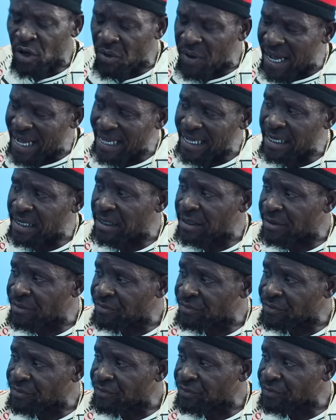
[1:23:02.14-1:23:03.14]
Tower i
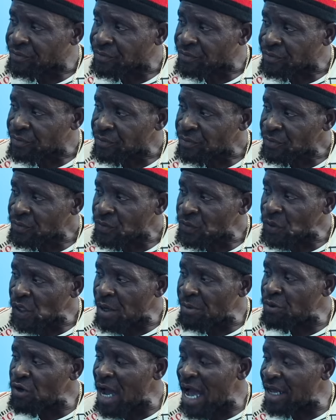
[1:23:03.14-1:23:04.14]

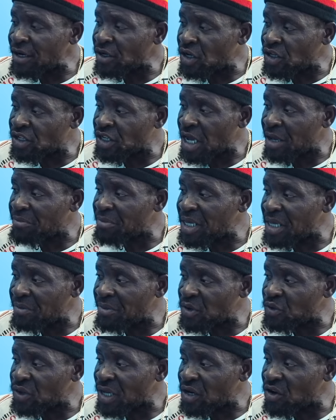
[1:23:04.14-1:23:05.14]
Him ride go check
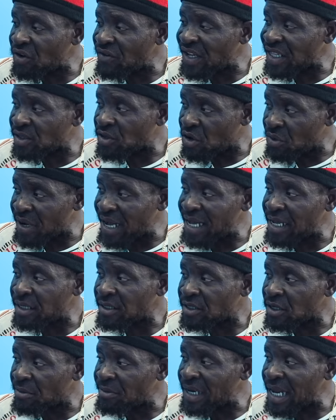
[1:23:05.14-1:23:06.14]
Baby Wayne over Tower
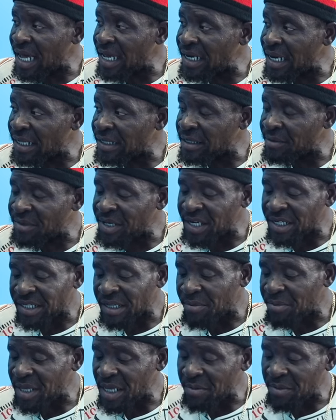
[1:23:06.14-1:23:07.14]
something like that. Him hear
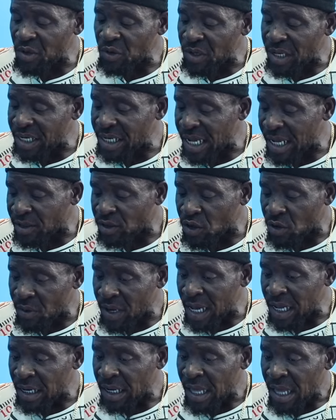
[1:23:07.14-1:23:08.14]
say Baby Wayne over
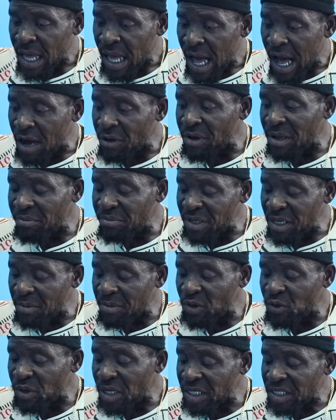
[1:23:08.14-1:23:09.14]
Tower I will when
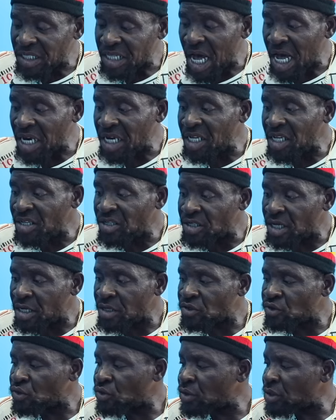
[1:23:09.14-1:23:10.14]
baby whale start
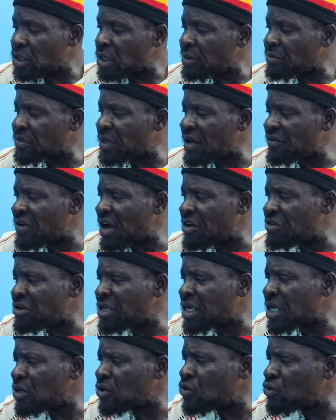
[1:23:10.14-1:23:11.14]
DJ too, him never
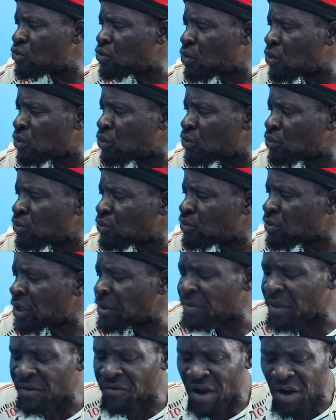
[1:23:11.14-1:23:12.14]
really know.
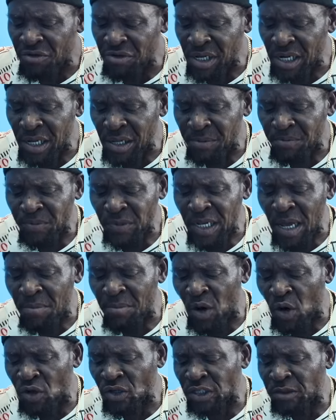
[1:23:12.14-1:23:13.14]
Him never really
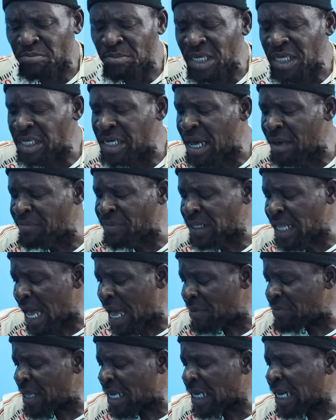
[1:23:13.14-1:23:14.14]
demonstrate me them
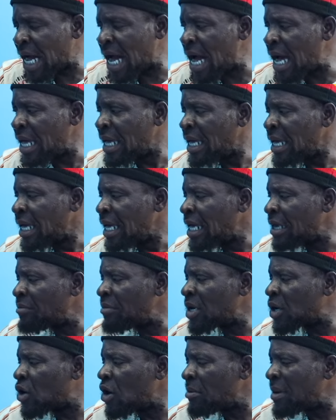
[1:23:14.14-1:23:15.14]
time the car. Him
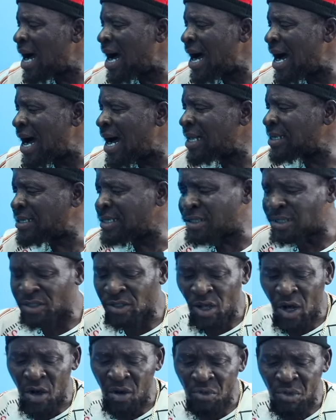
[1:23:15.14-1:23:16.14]
become an artist
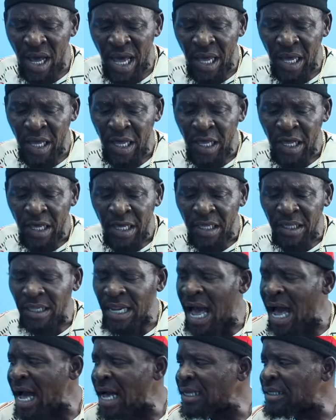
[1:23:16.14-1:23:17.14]
now where he
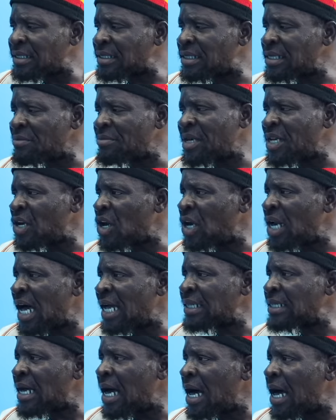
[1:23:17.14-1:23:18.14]
not see me none
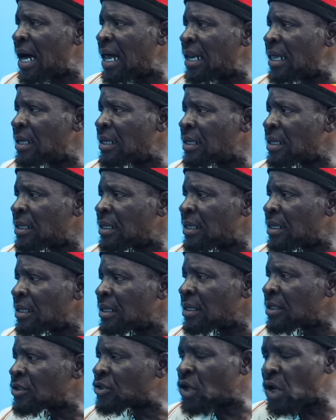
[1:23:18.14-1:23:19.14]
at all.
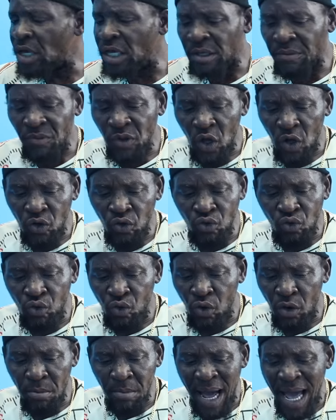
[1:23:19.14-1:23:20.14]
So him not
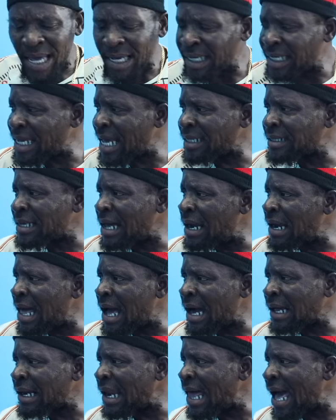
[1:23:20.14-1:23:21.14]
know my
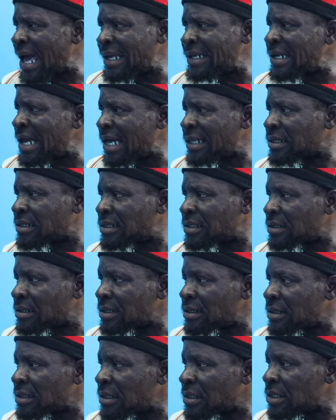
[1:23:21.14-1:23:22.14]
catalog like that.
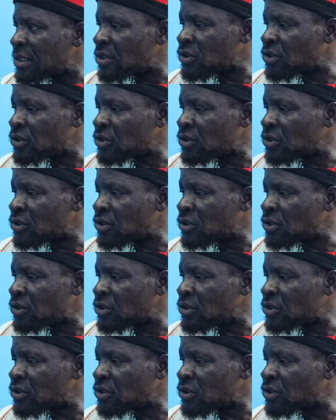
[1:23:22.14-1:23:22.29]
Right.